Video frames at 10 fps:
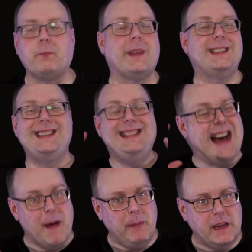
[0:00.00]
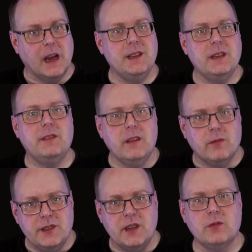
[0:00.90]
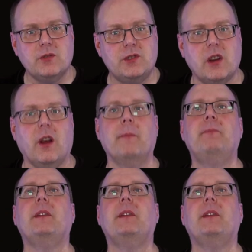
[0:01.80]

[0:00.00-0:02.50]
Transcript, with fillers: It's not because of the residual sugar.